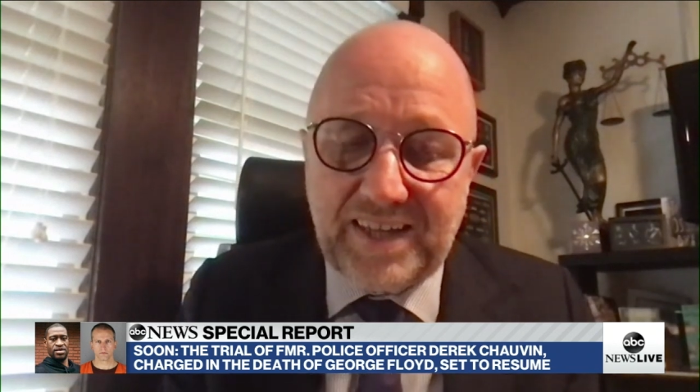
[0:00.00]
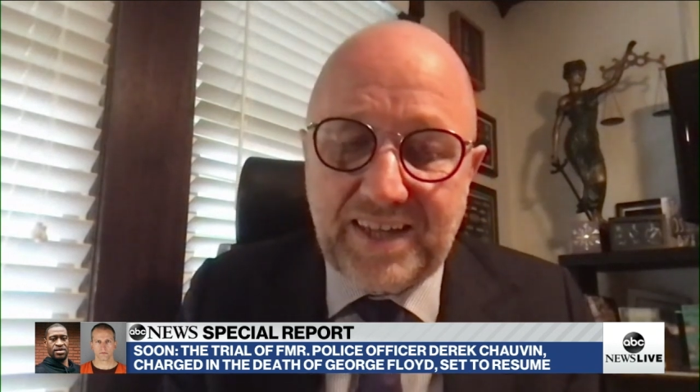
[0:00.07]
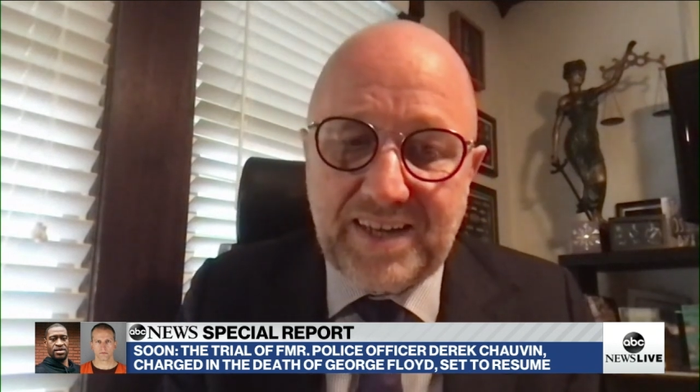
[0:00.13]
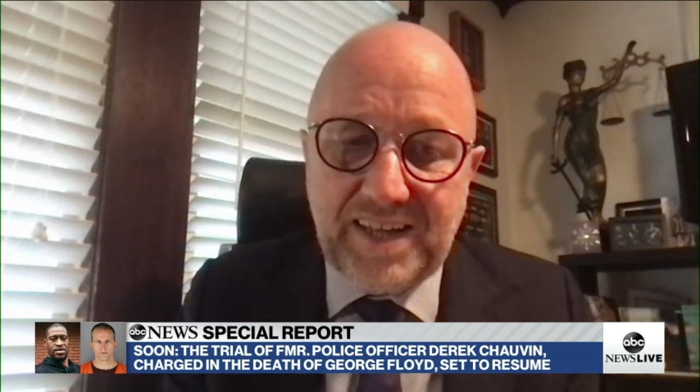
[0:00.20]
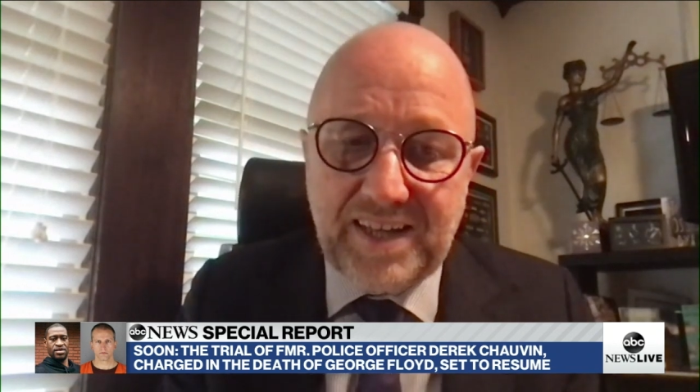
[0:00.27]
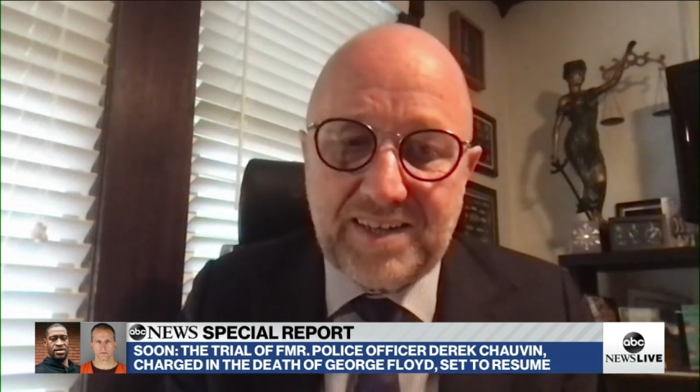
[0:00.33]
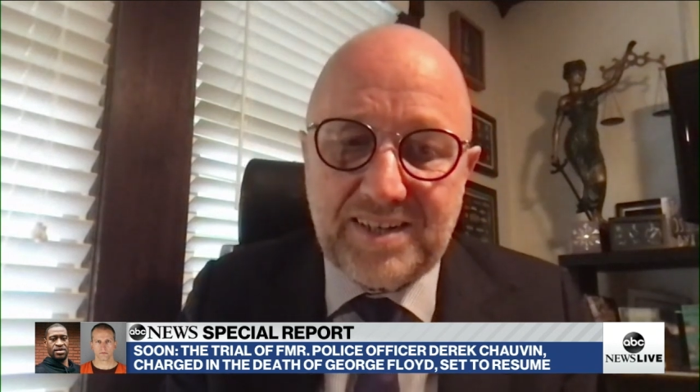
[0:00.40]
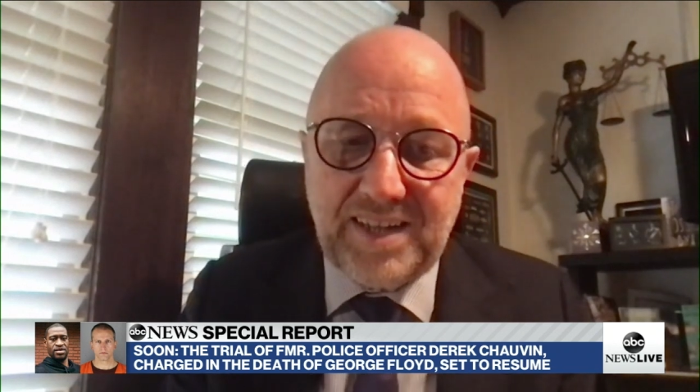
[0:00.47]

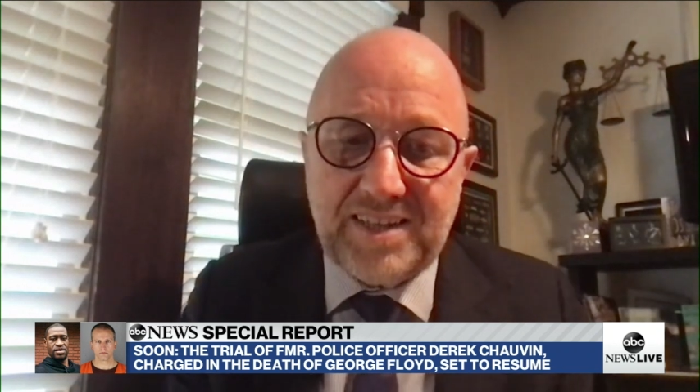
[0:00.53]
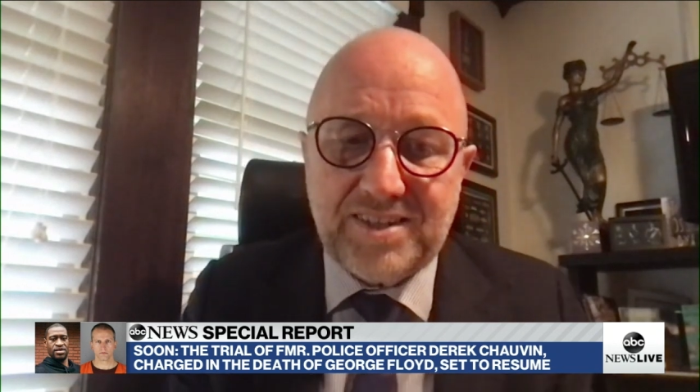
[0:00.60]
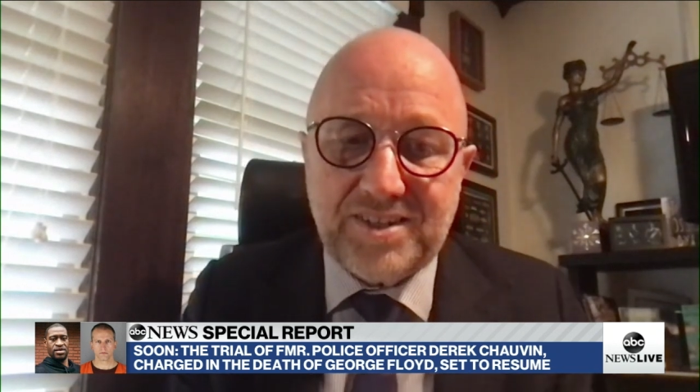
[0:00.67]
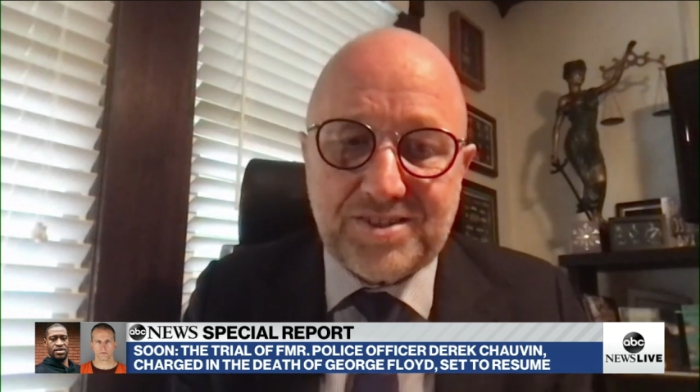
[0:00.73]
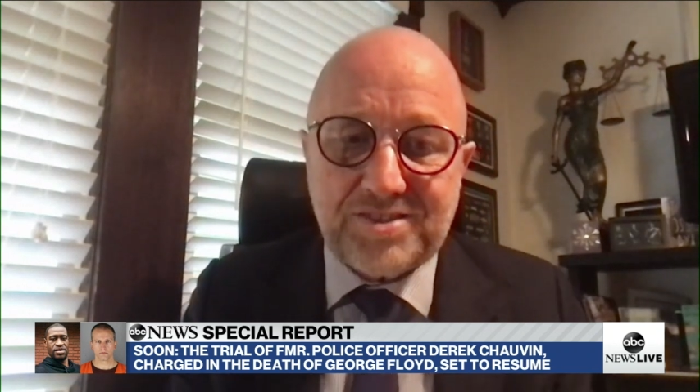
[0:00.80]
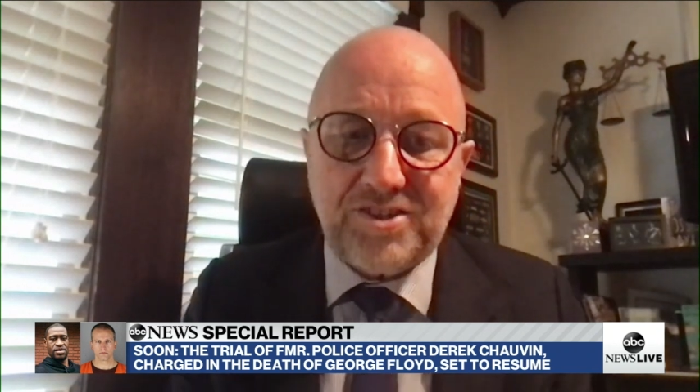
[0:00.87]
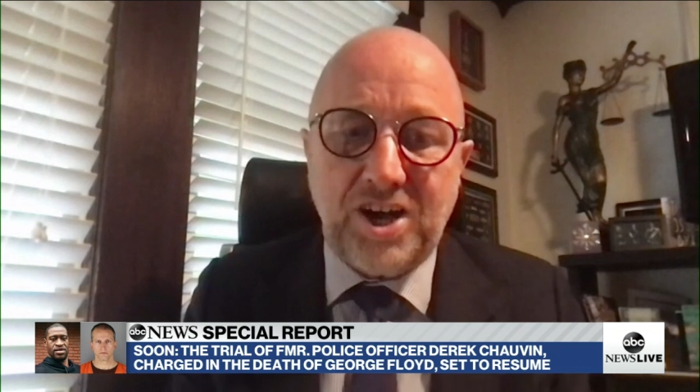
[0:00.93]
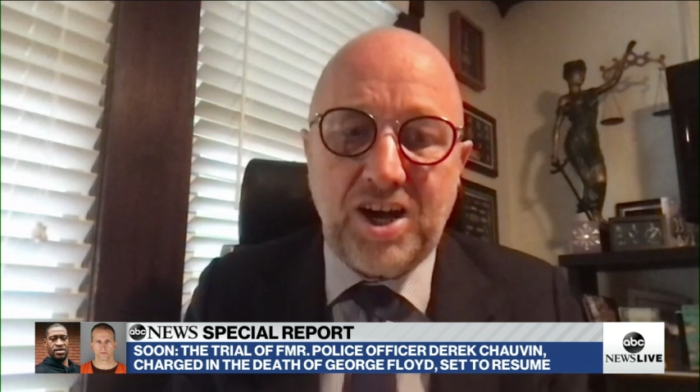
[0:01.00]
and
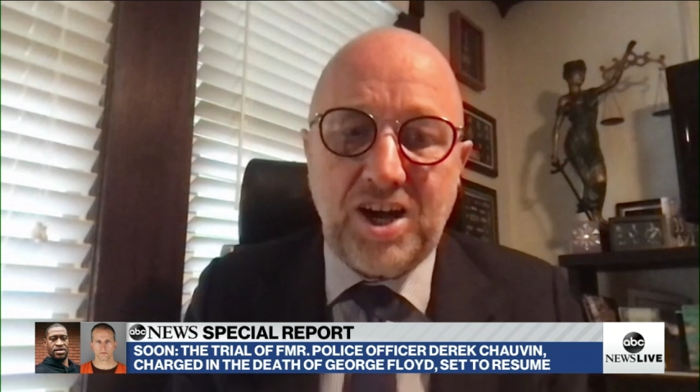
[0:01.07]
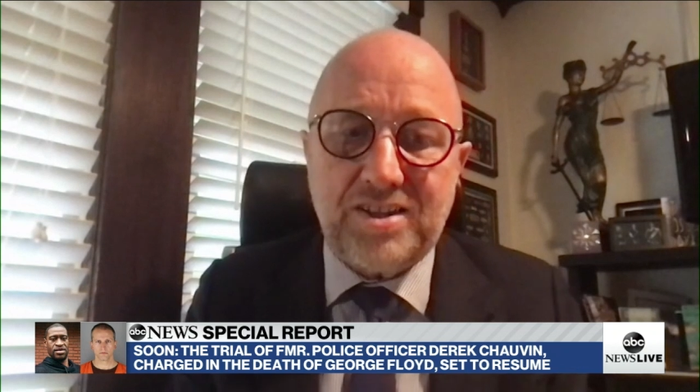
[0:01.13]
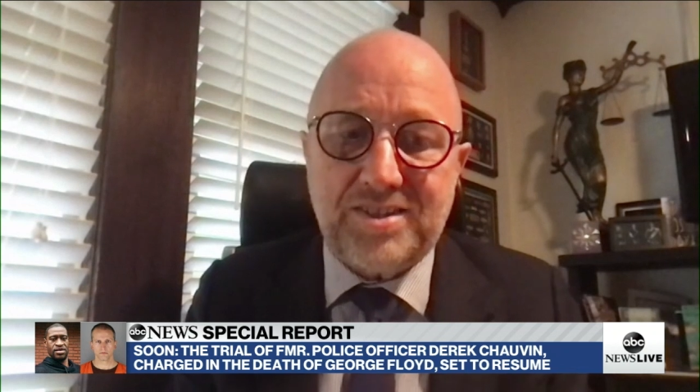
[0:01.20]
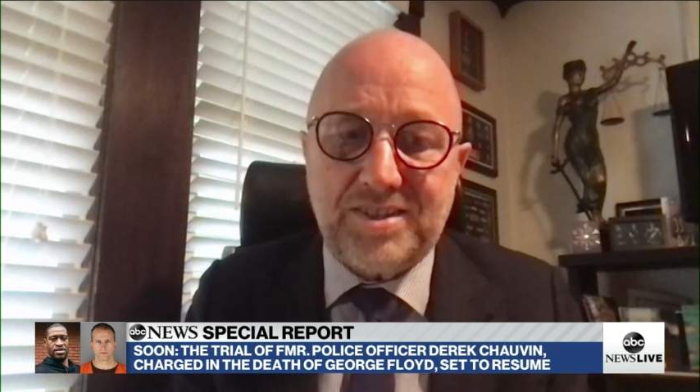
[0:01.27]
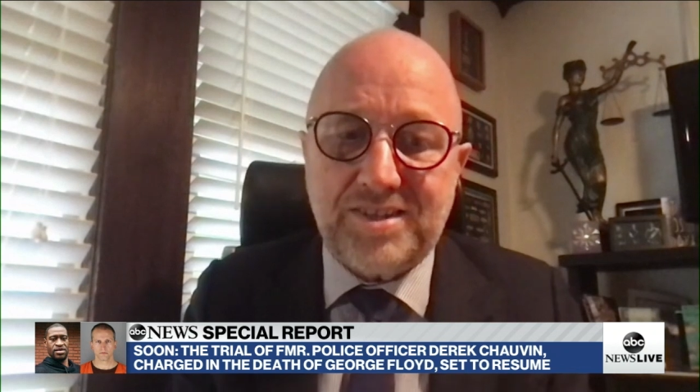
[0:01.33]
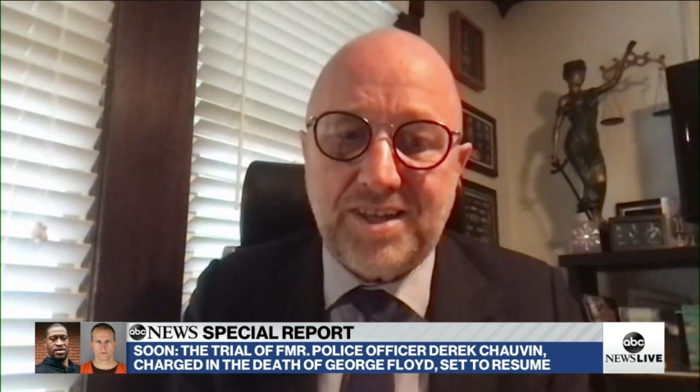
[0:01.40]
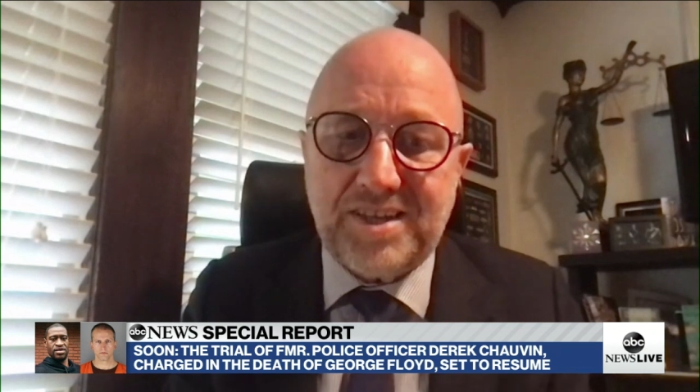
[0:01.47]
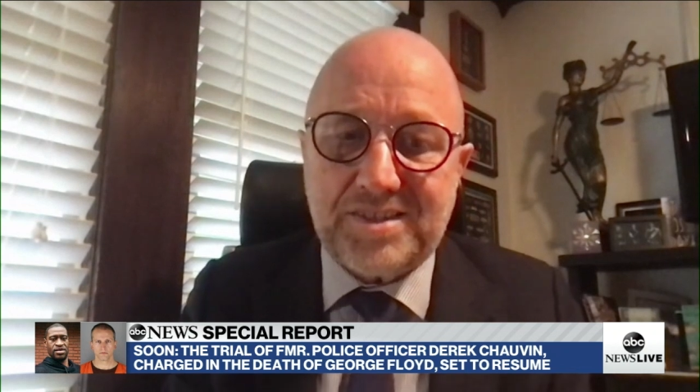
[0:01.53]
the start of
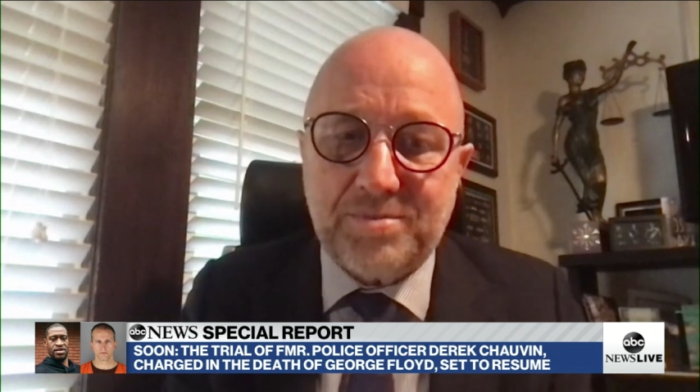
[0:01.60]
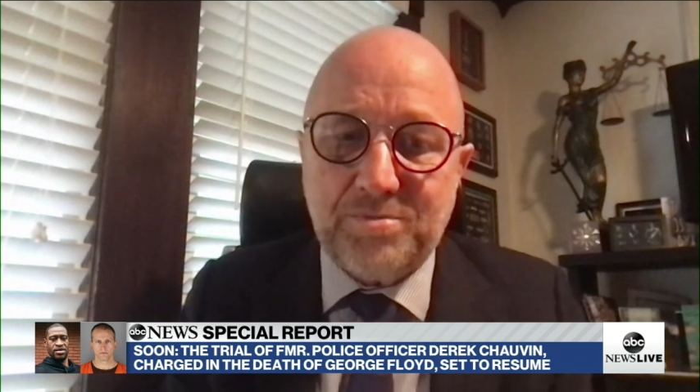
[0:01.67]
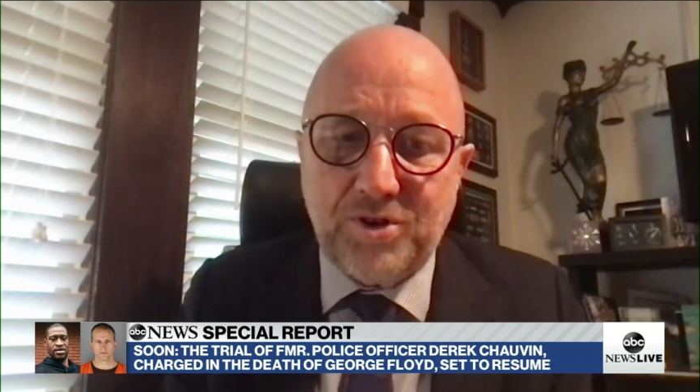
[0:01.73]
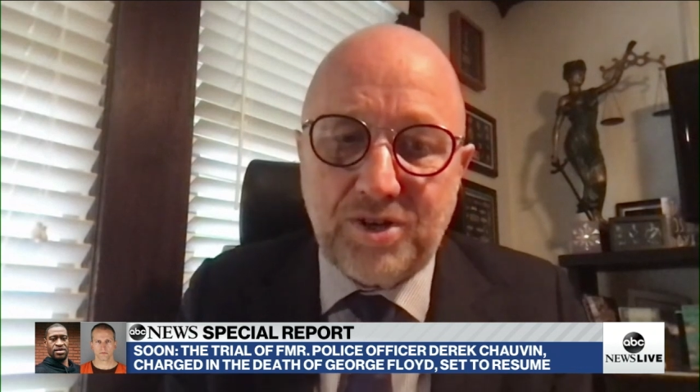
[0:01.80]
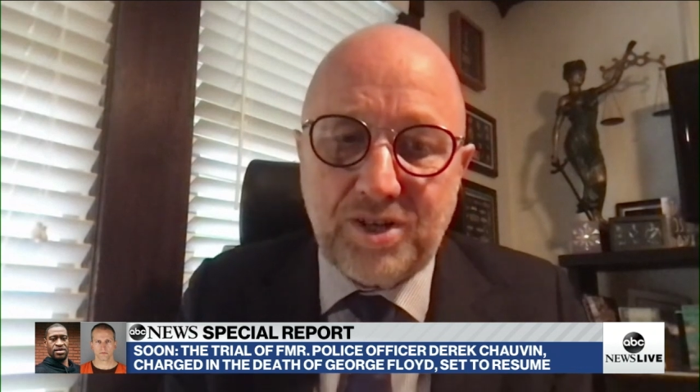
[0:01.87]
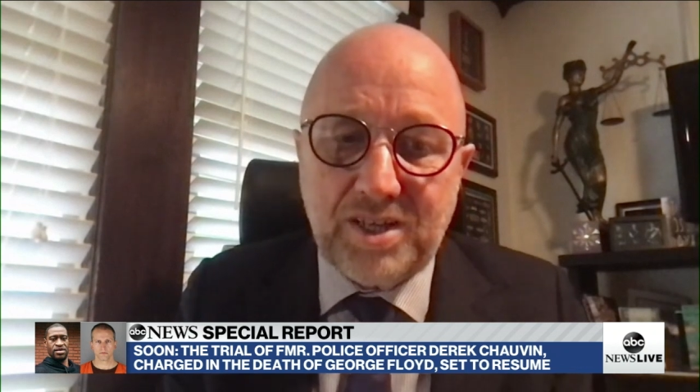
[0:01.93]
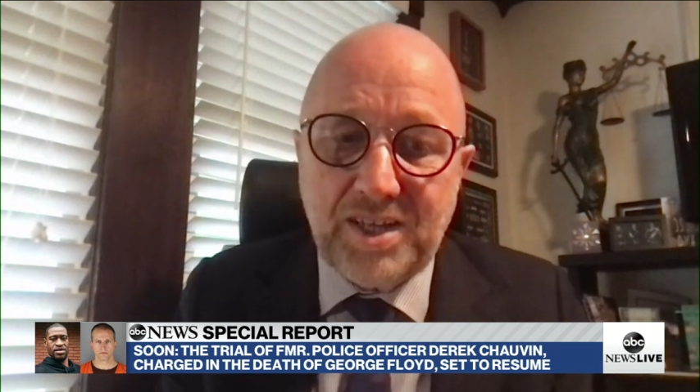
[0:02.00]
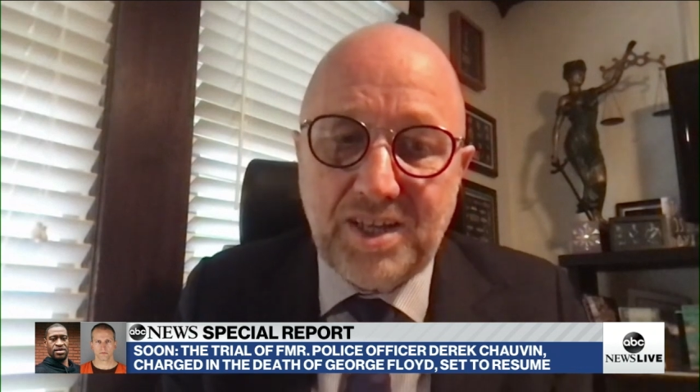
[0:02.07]
the
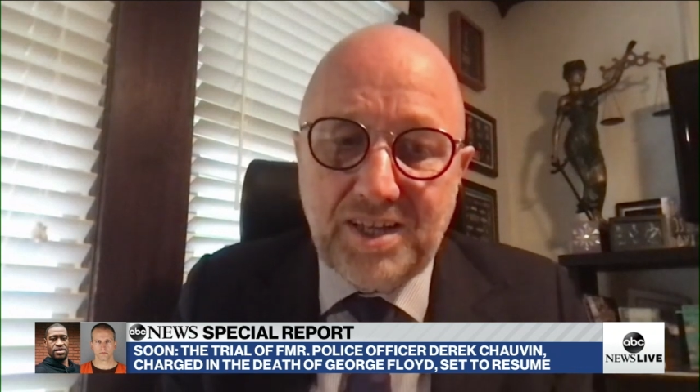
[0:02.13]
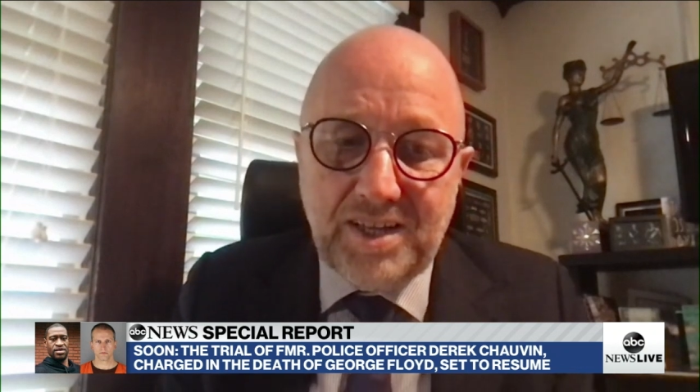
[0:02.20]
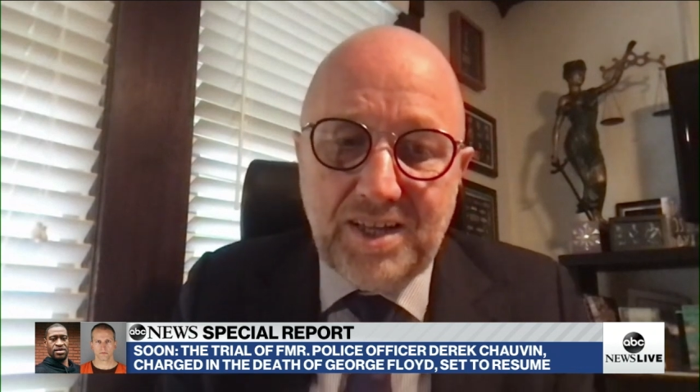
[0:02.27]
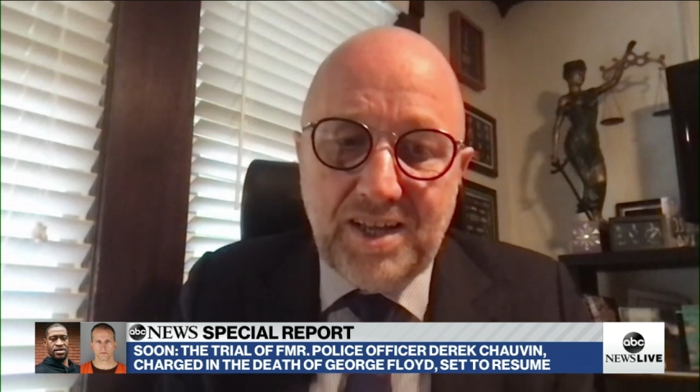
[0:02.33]
testimony,